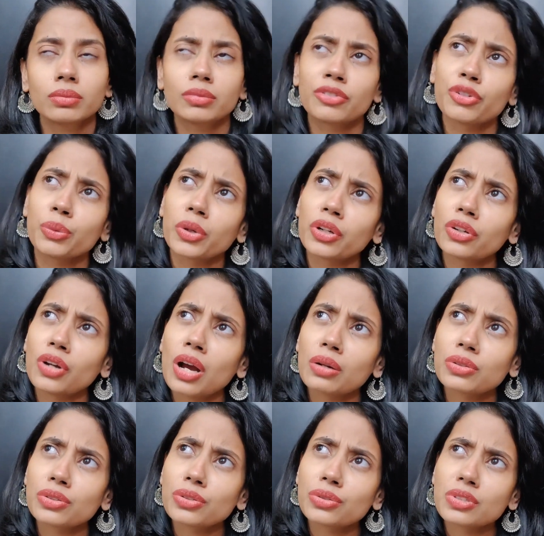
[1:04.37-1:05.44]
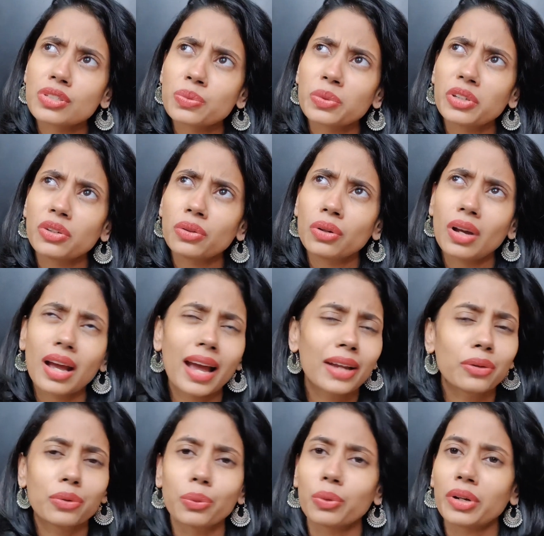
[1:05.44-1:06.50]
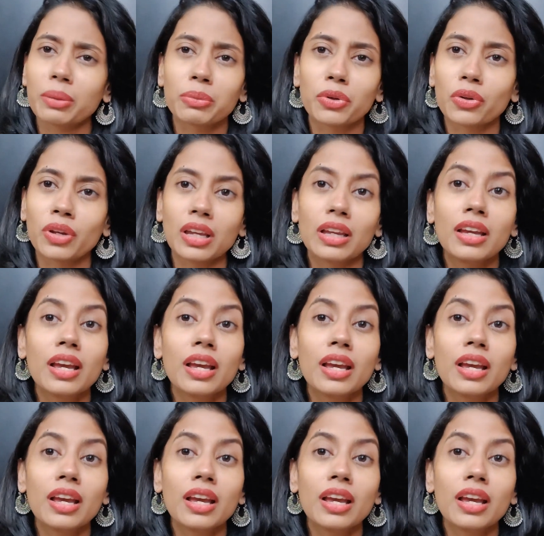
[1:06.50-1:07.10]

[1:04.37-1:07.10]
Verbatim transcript: if you want to know how to do this video I don't know what I'm talking